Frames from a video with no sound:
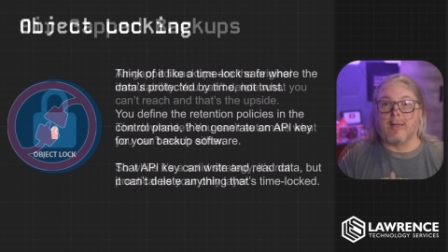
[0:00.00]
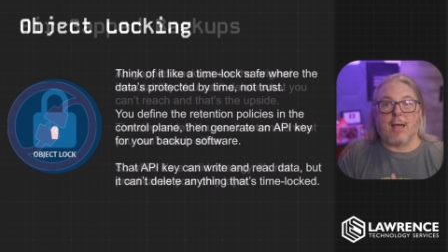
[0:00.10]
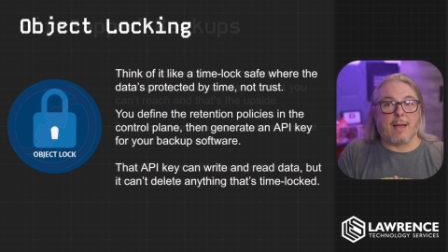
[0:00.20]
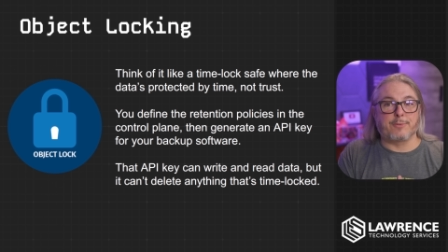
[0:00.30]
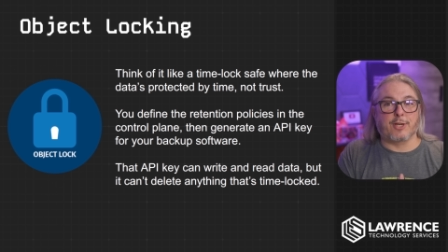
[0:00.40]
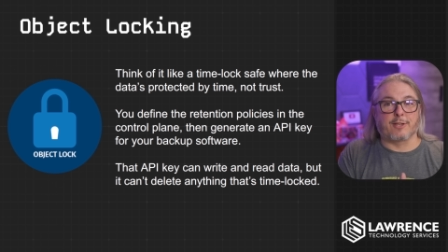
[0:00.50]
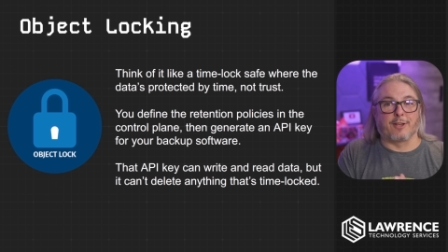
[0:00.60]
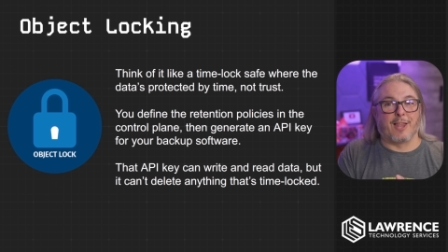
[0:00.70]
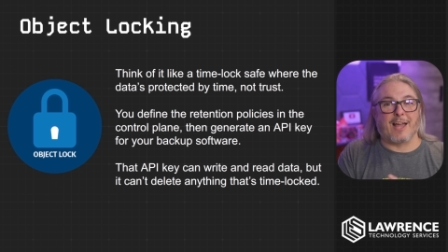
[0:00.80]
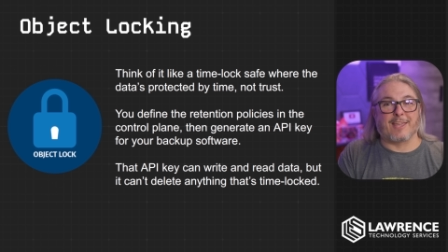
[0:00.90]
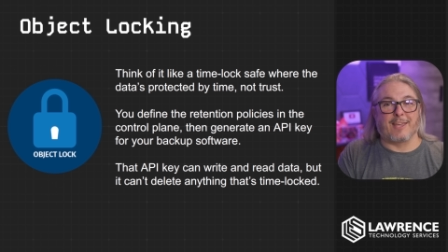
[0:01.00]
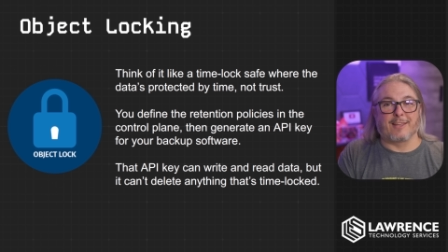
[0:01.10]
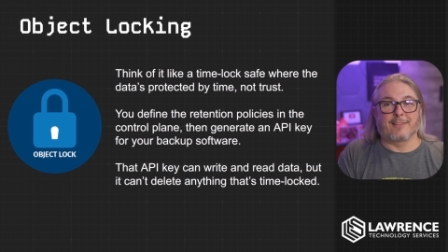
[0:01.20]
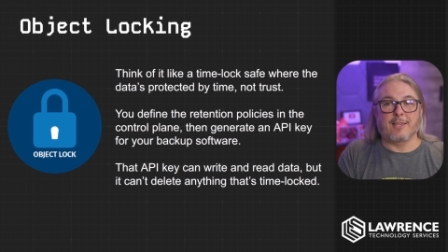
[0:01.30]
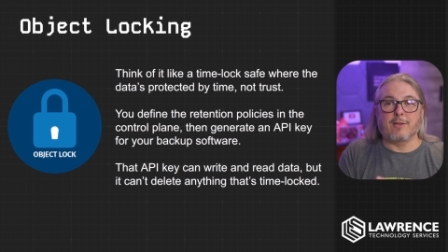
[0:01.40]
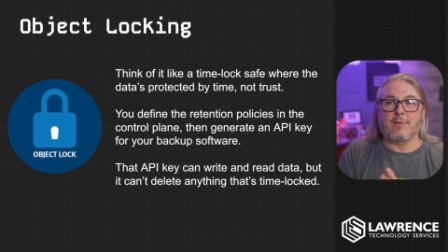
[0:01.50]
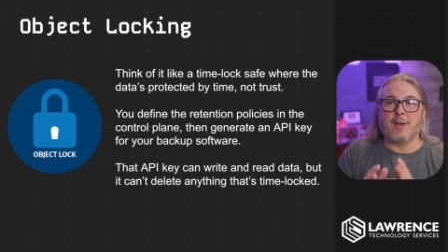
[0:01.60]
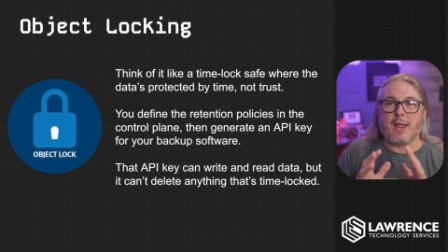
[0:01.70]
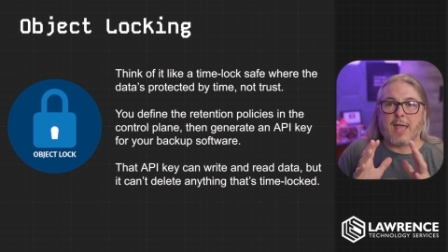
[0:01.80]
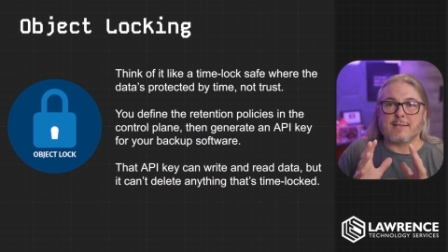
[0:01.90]
Object locking. Think of
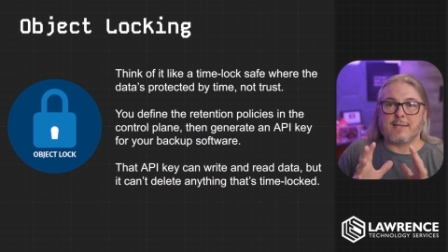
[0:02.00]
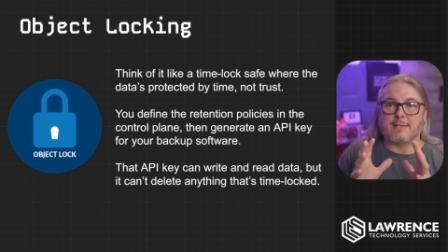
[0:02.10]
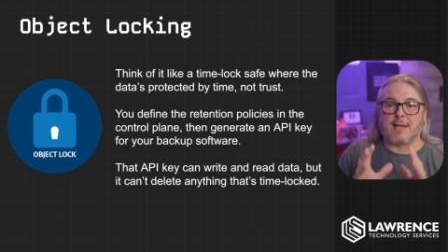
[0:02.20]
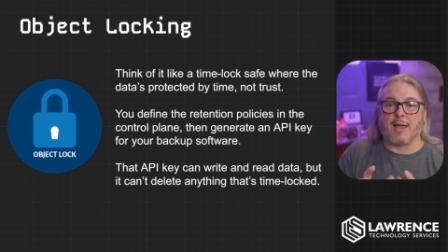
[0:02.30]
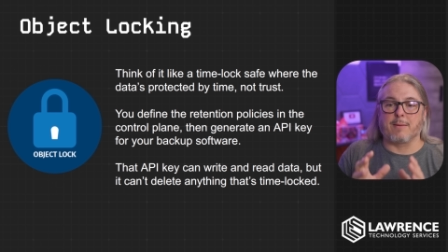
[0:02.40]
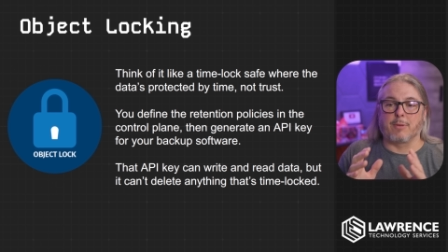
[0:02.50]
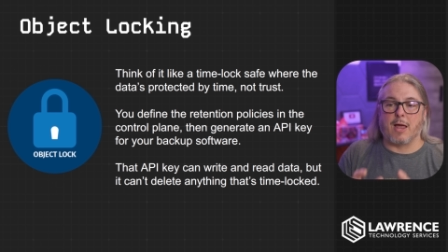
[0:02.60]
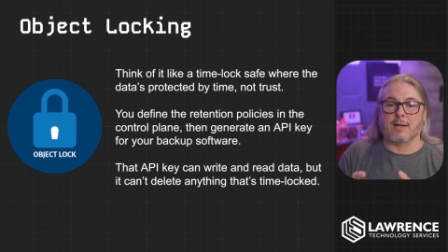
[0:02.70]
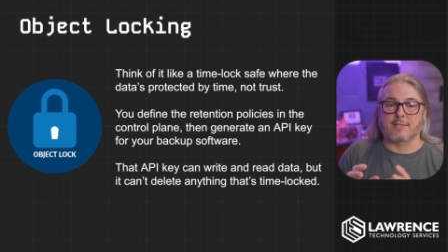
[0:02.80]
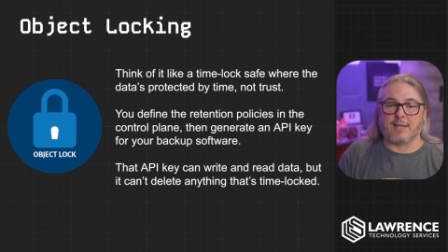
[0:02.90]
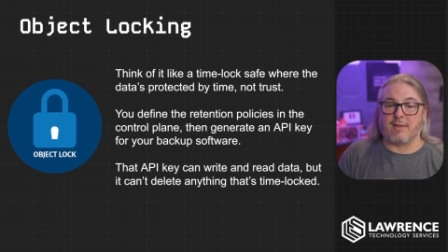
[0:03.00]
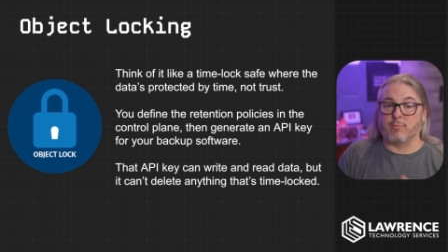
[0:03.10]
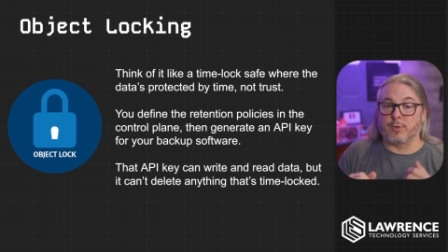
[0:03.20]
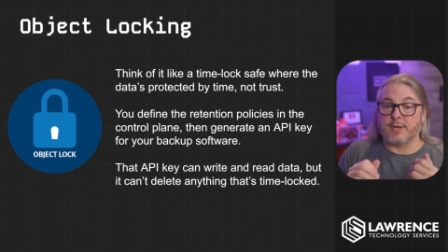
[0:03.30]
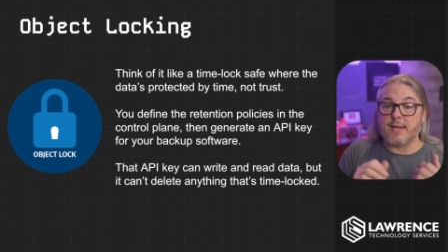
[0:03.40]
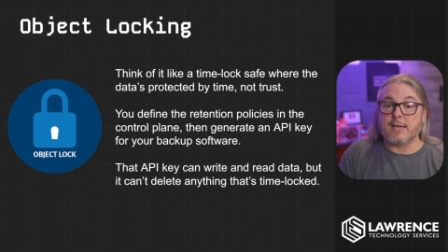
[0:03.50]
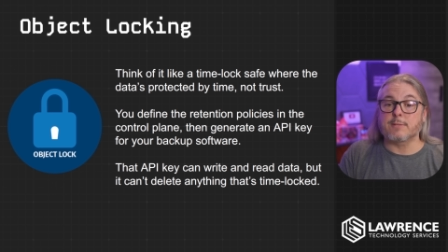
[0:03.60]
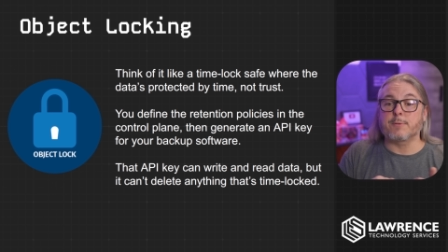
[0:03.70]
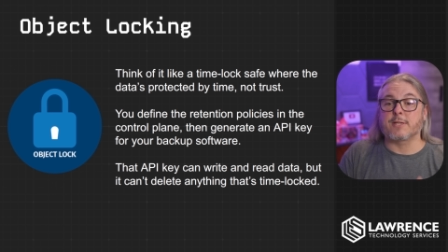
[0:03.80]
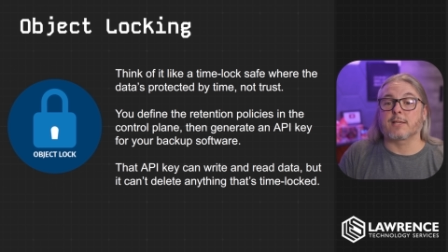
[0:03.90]
it as a time lock safe where the data is
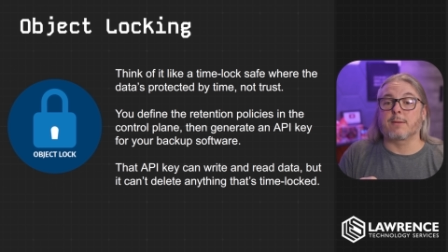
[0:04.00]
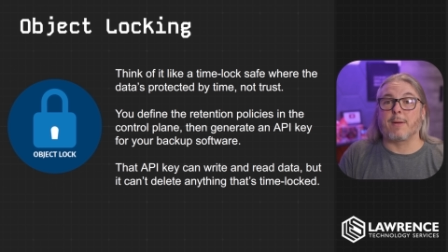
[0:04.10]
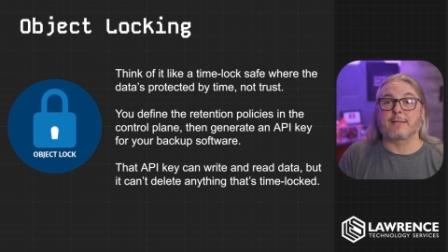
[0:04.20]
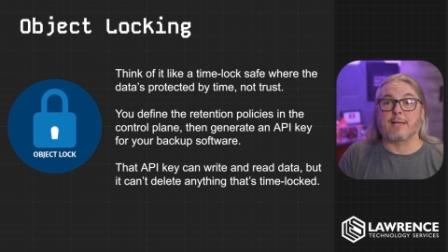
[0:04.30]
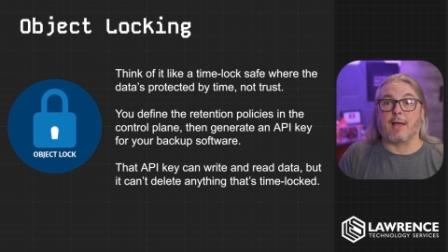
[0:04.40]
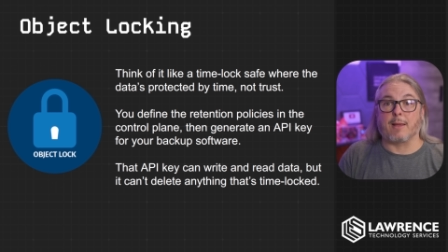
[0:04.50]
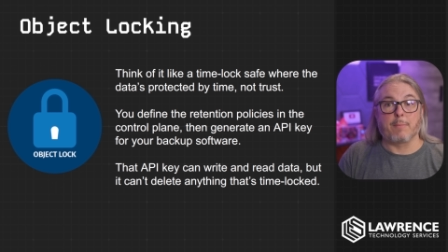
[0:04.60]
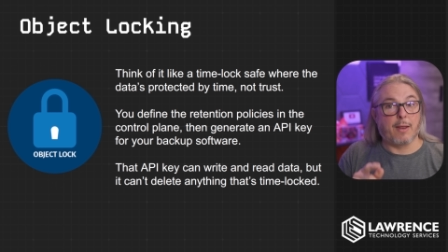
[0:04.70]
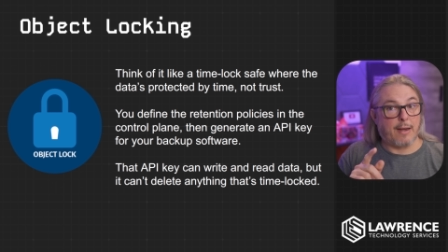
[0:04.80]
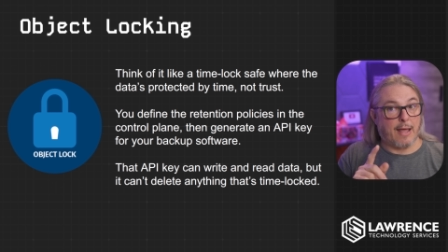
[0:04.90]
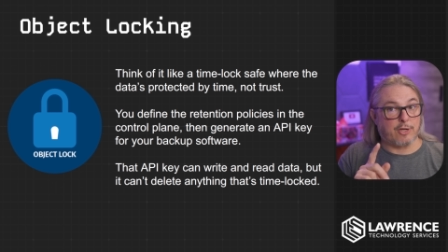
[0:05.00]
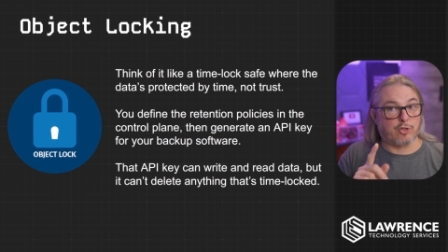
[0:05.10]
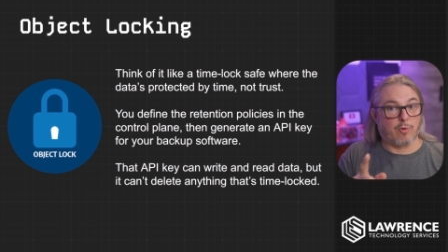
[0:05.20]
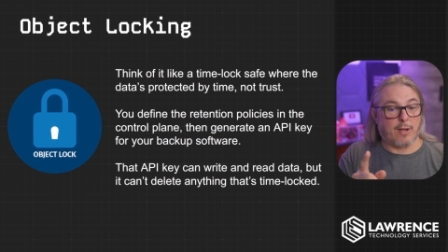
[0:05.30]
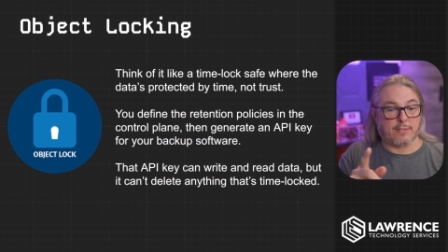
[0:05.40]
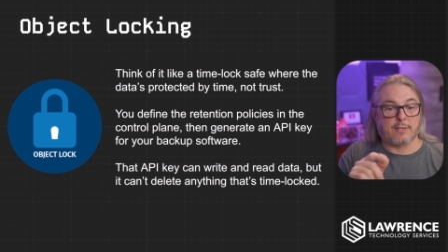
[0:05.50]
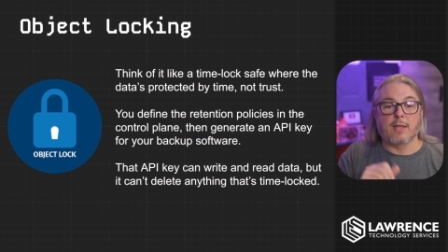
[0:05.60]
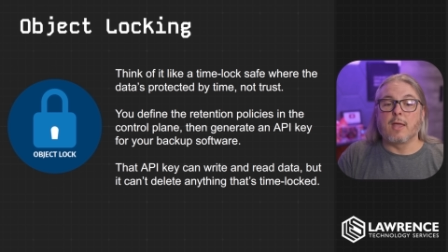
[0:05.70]
protected by time, not trust.